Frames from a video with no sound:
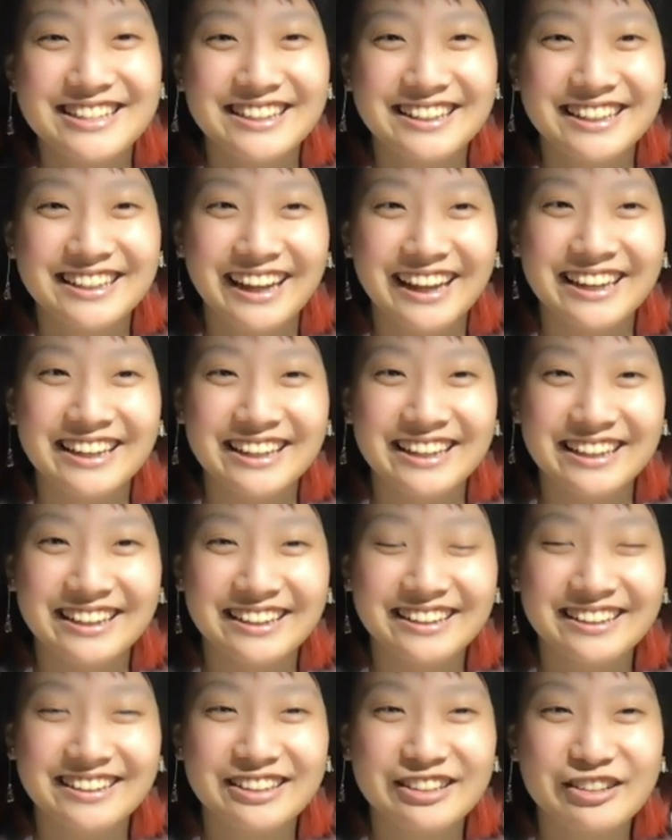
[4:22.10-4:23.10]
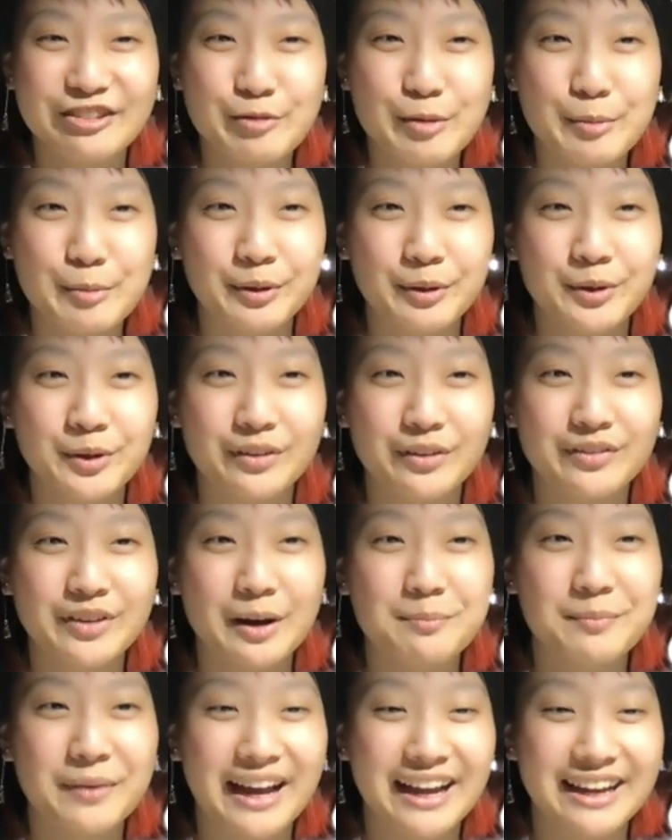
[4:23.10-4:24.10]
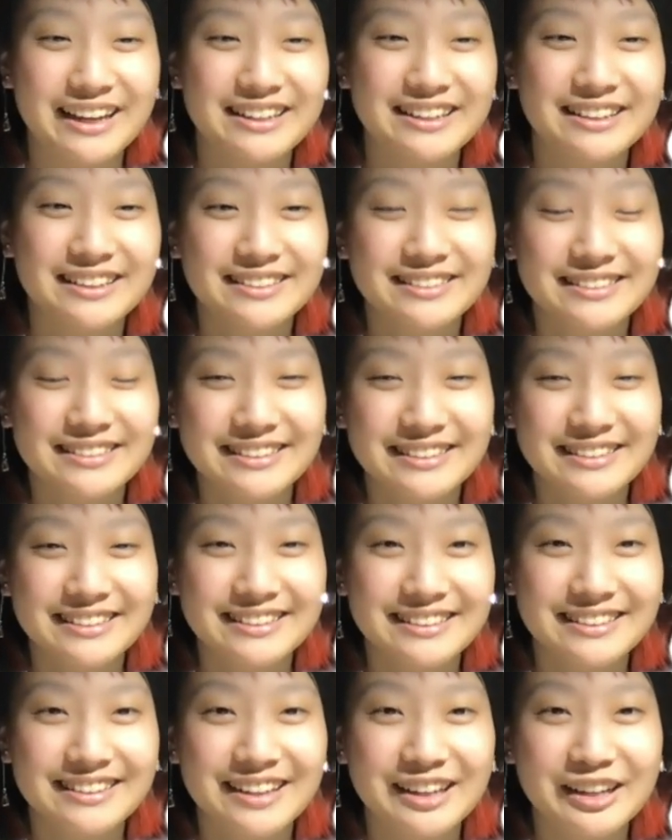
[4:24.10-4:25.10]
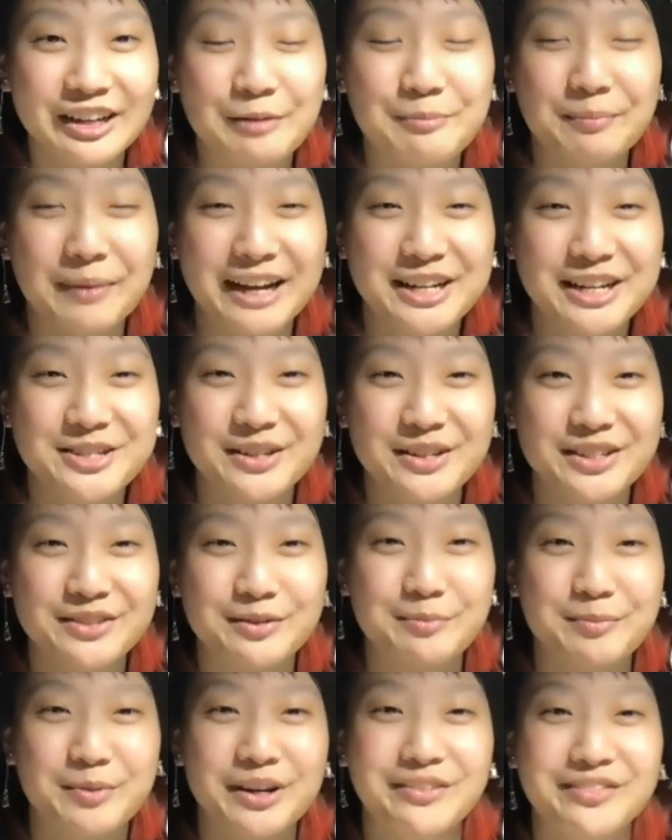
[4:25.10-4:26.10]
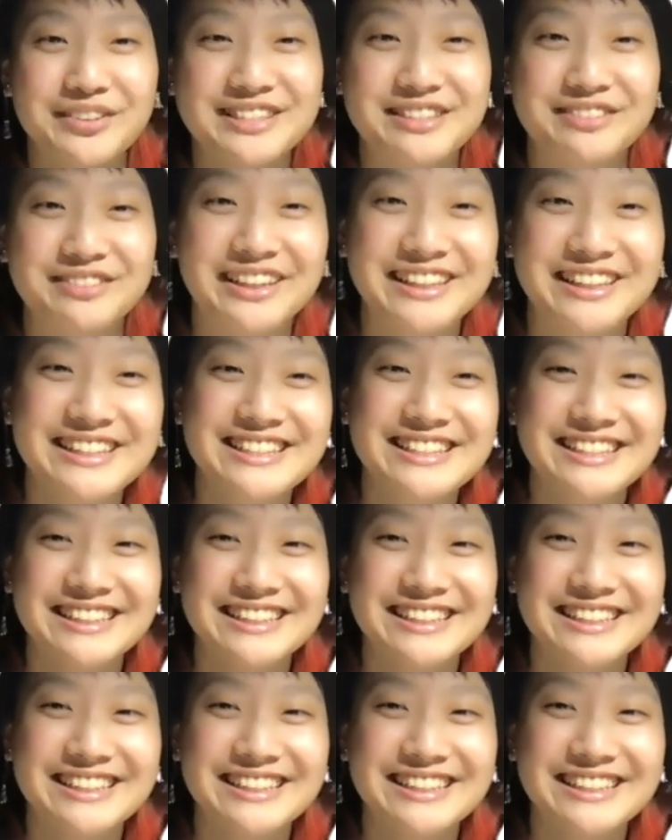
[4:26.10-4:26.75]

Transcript: Any people who have come back to us from previous events?